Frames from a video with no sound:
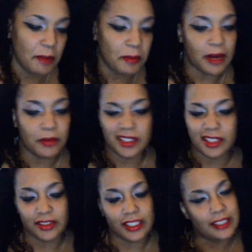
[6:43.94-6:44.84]
But I really
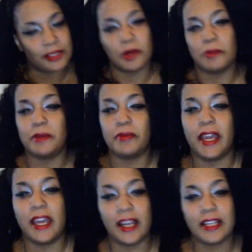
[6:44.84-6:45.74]
don't think it's going to be
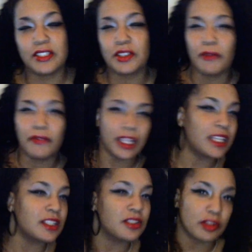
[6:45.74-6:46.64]
bad. I just don't feel like
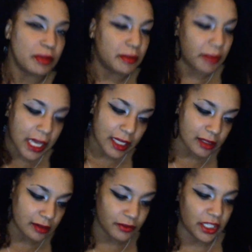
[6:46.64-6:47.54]
it's going to be bad
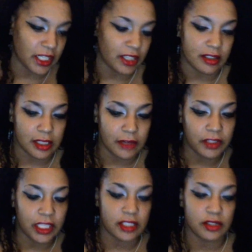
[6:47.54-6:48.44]
for Aries. I feel
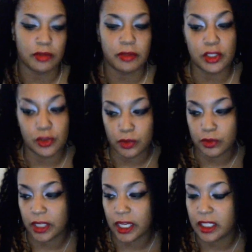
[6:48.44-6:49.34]
like it's going to be cool.
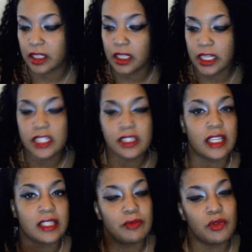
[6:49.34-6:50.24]
Like, it's
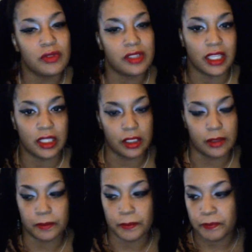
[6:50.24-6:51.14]
like smooth sailing.
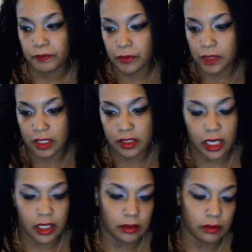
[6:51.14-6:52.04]
It's
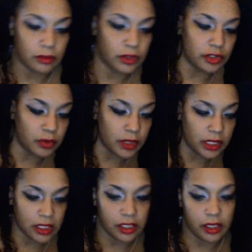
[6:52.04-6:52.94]
like we're going to tweak
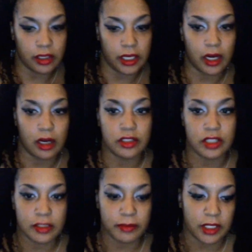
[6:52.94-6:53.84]
this here and there,
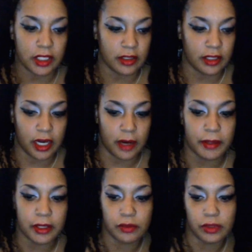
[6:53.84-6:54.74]
adjustment here and there,
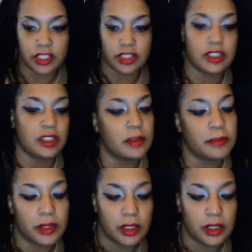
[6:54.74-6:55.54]
but the relationship,